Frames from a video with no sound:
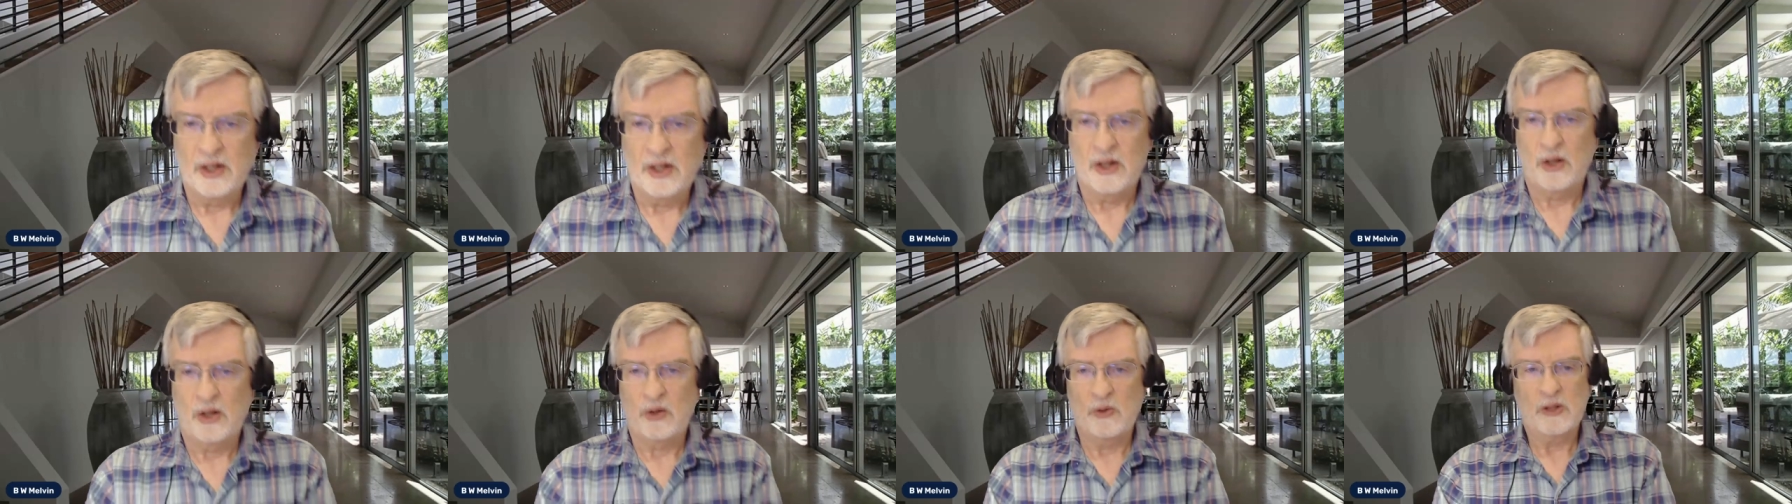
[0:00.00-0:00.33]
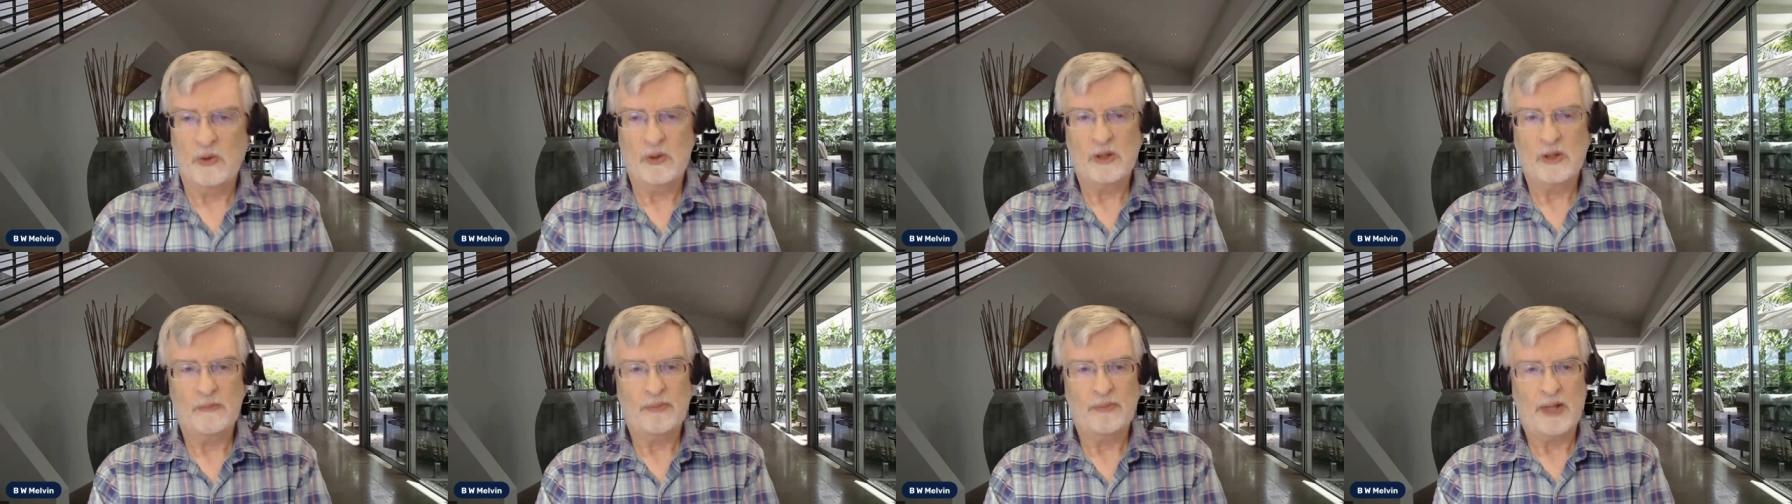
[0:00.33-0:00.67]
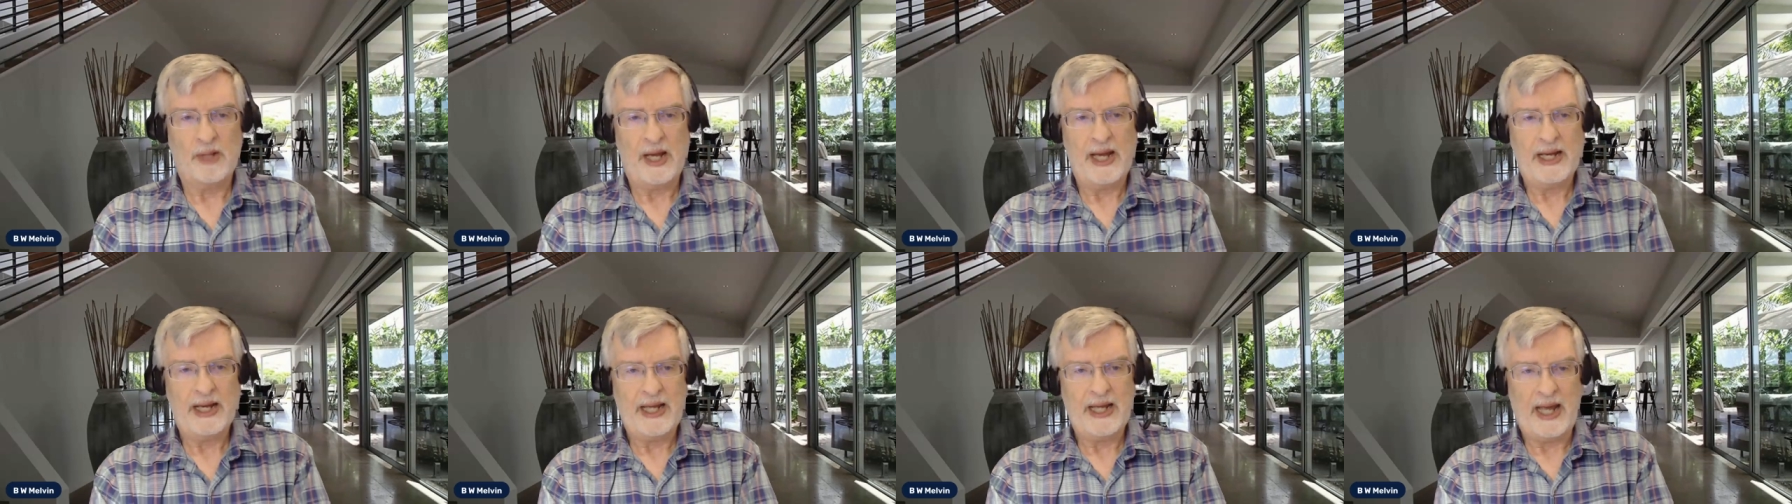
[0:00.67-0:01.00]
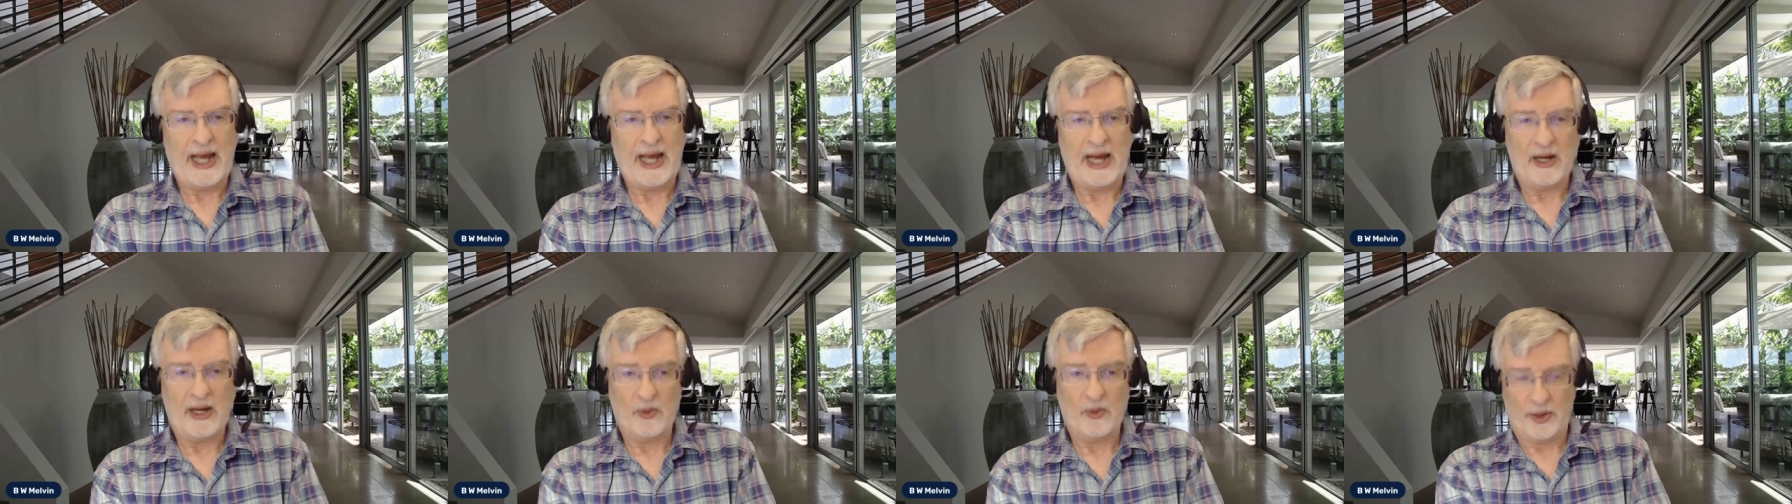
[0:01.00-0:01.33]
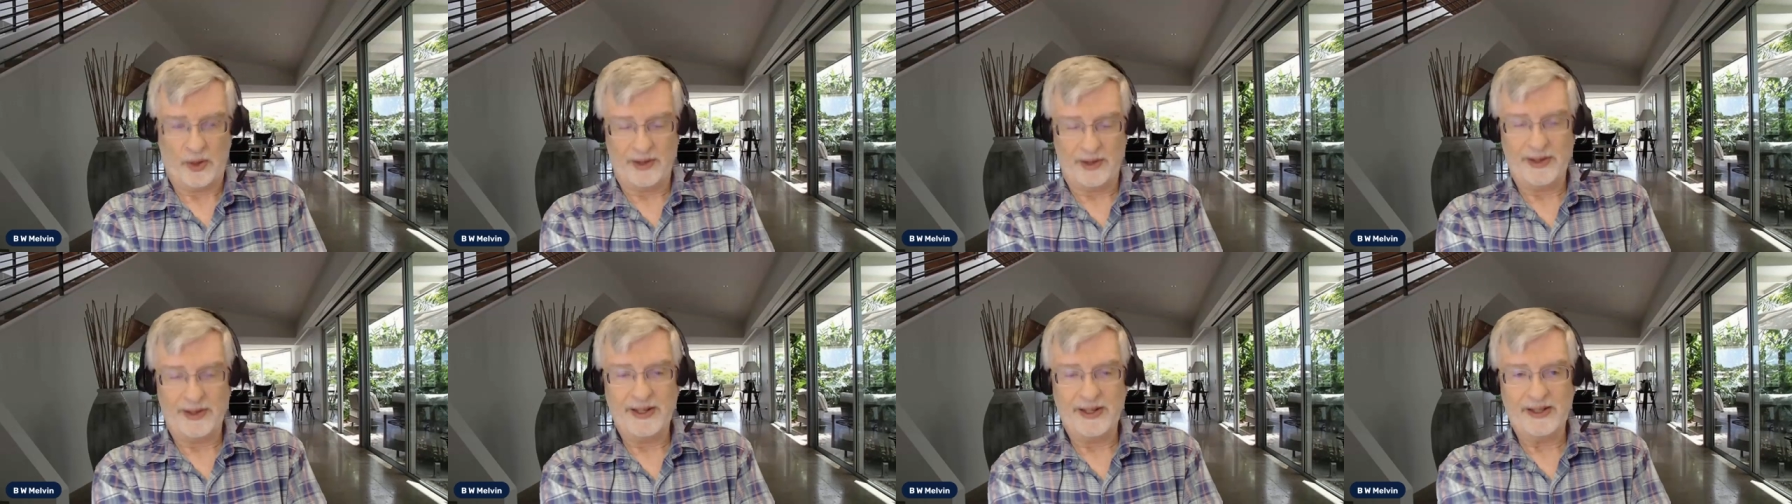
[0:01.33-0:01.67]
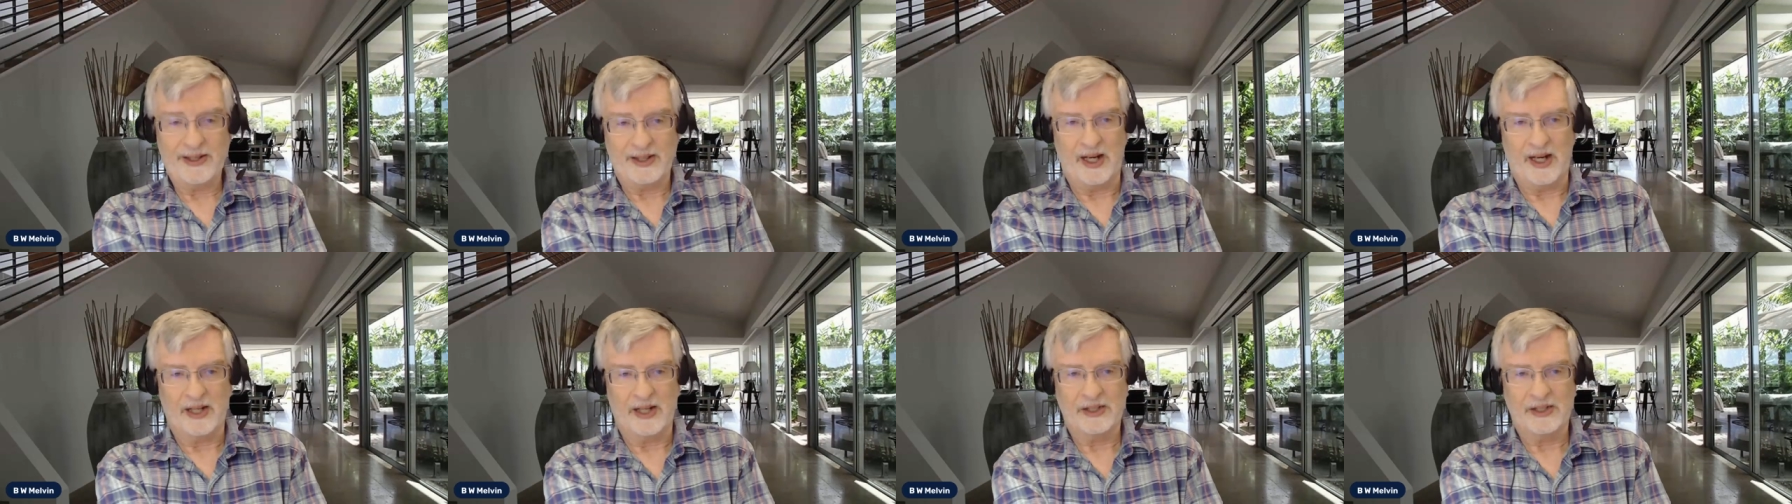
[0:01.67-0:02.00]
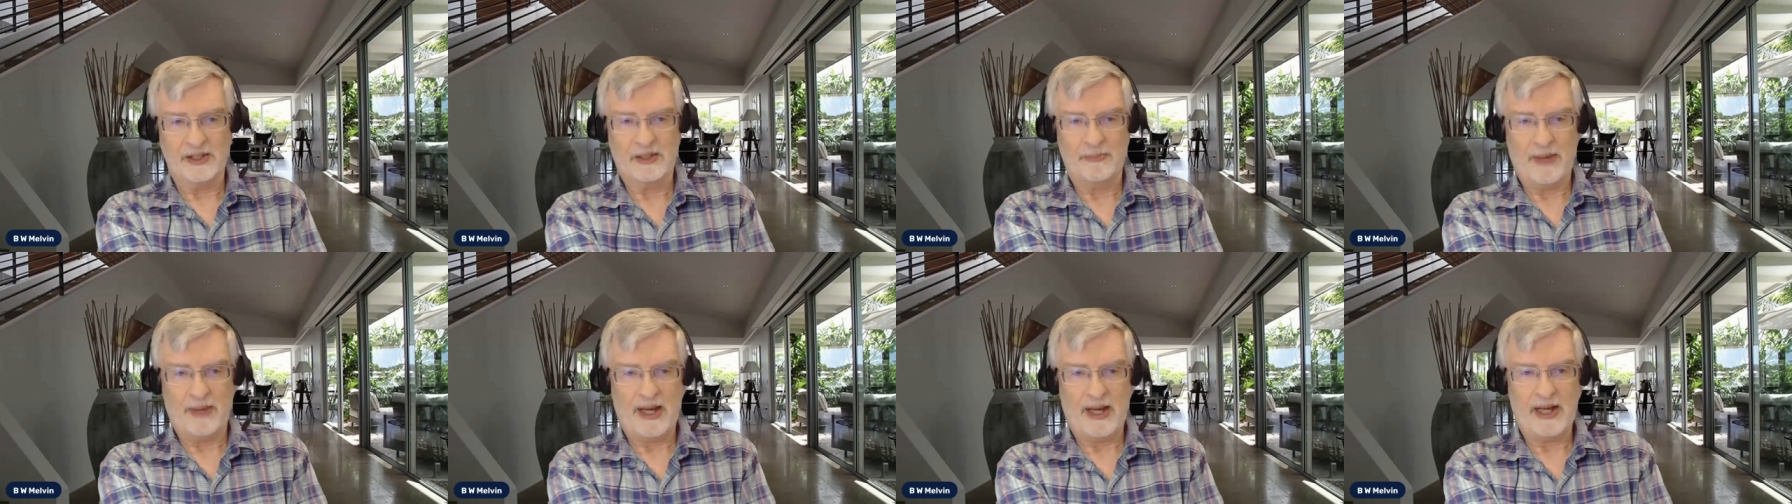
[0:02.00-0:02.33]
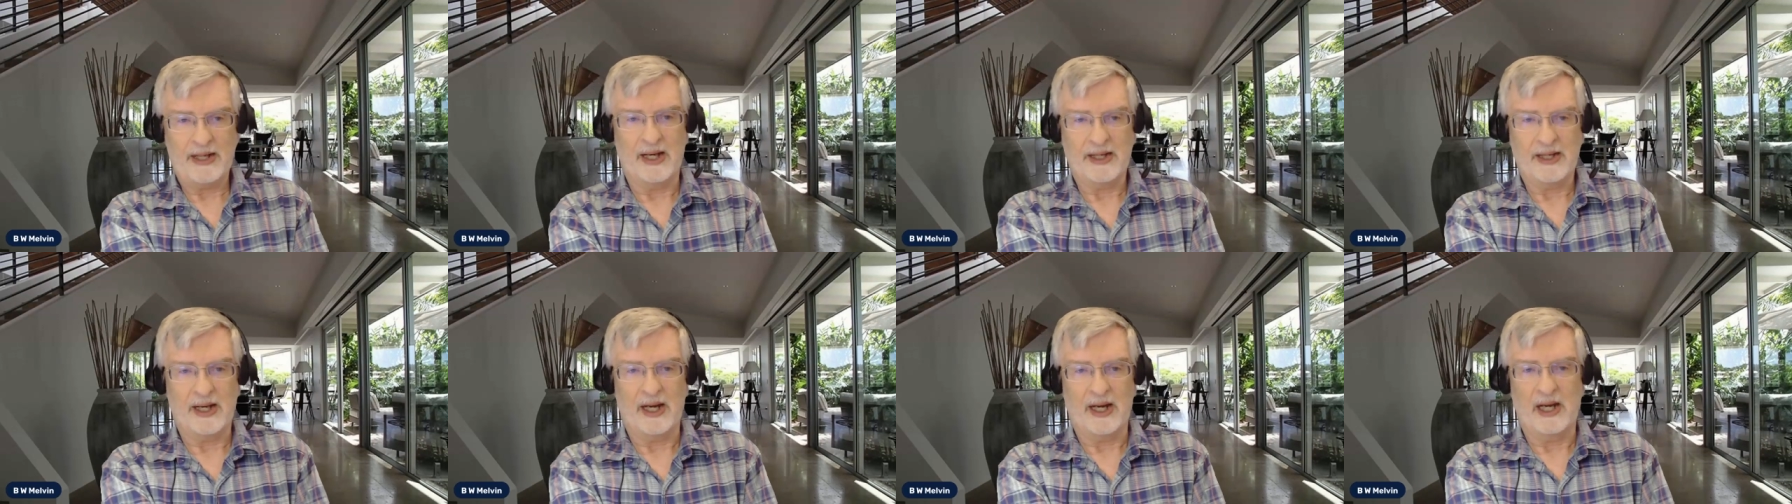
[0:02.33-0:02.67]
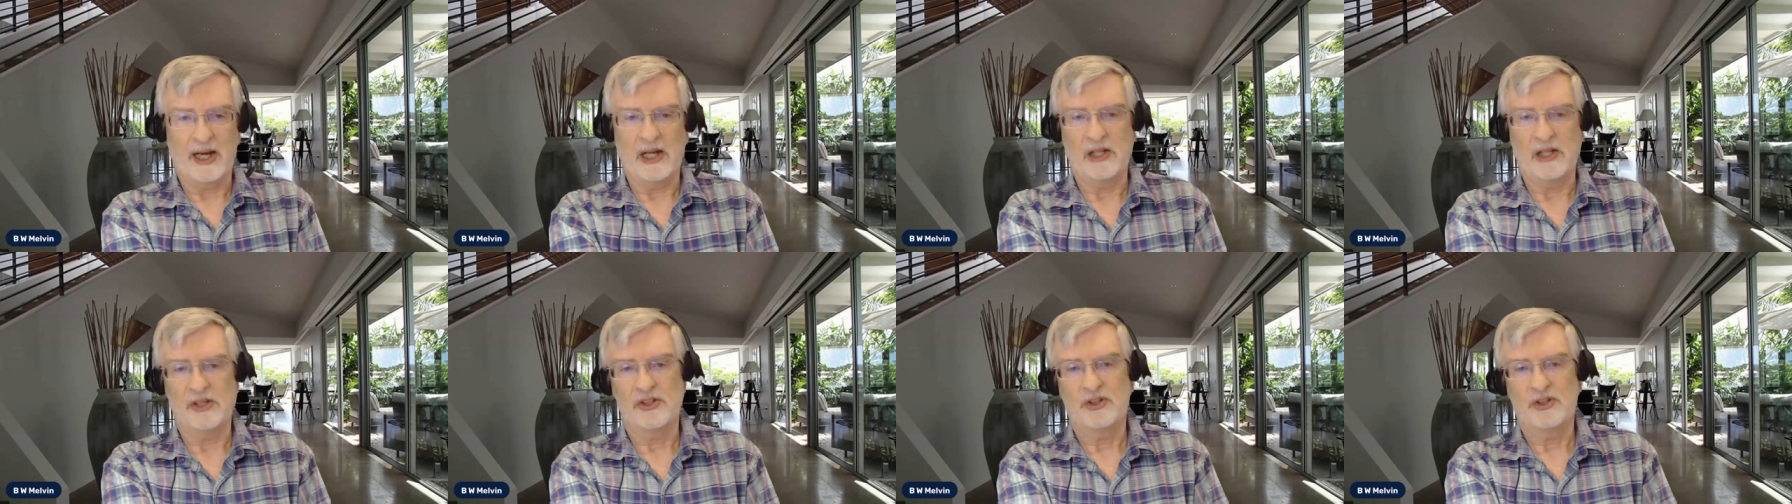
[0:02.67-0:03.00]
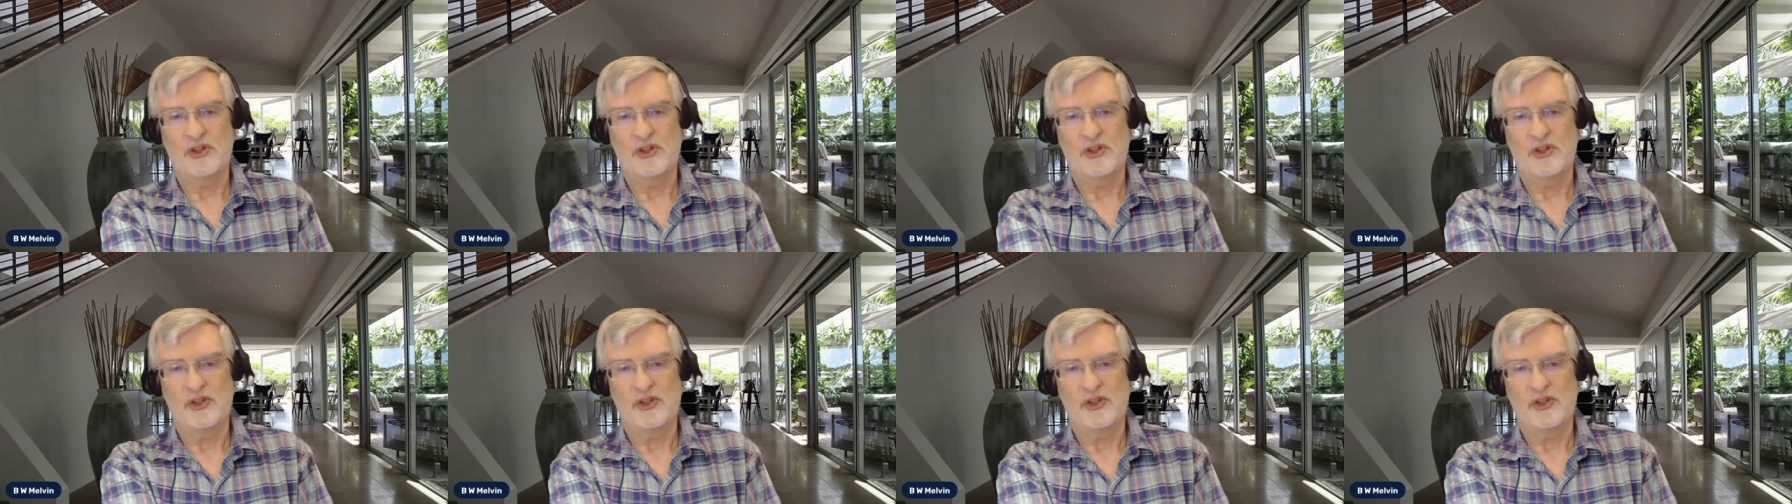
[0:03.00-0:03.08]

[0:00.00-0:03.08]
through the black hat wearing lodge, the bad guys,